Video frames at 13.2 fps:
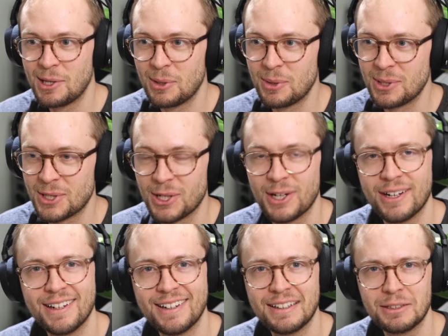which are
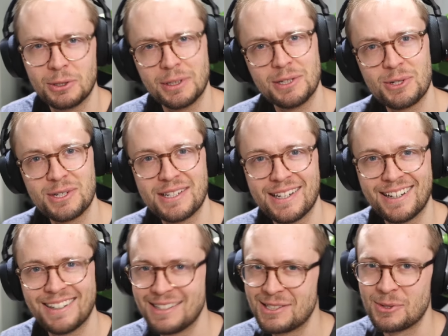a little
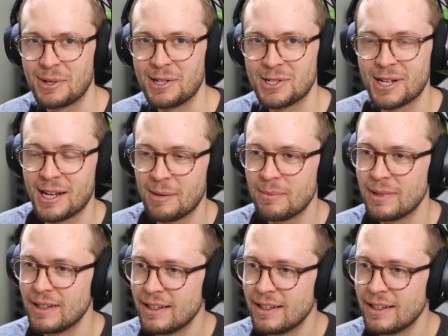interesting, strange name.